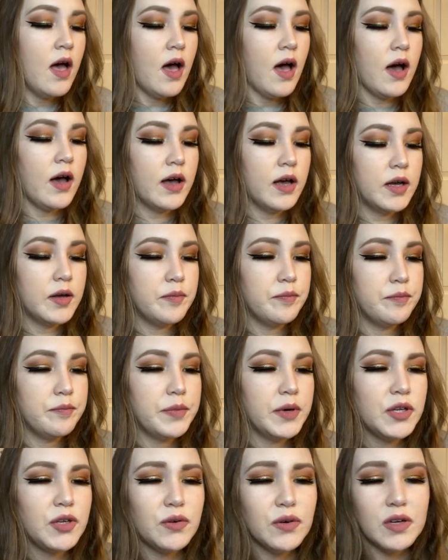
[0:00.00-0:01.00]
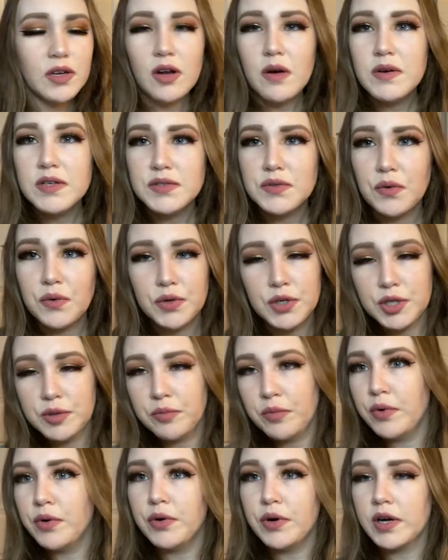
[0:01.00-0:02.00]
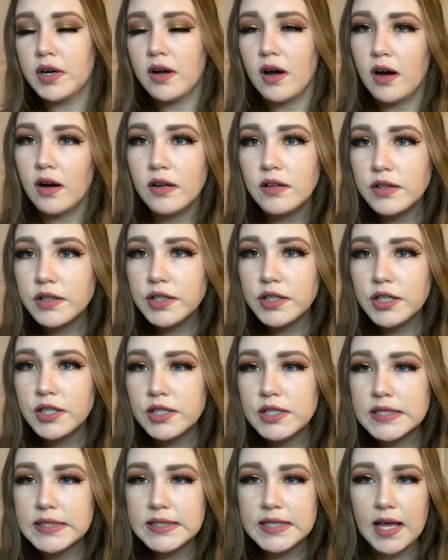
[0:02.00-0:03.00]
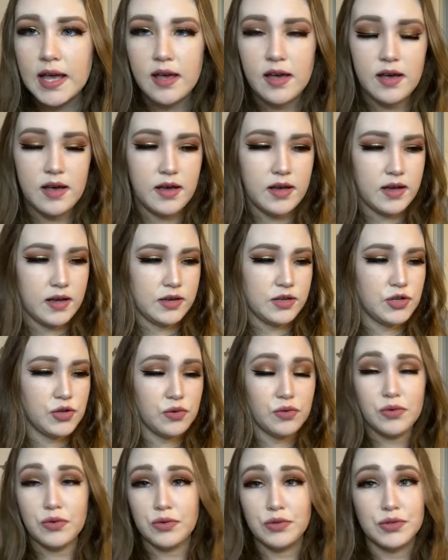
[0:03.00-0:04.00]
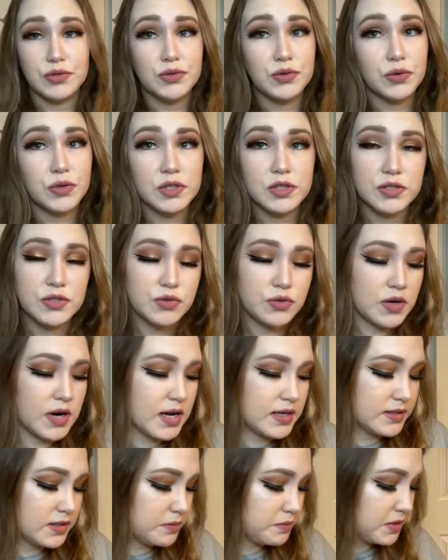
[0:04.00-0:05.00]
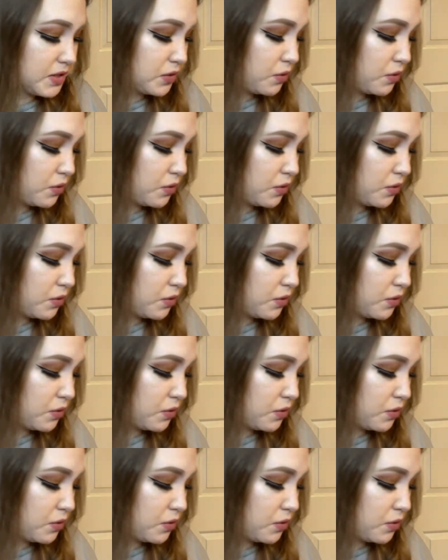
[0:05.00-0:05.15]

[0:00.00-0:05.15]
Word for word: Um, but you can always order more colors and you can go to the store. The store has them as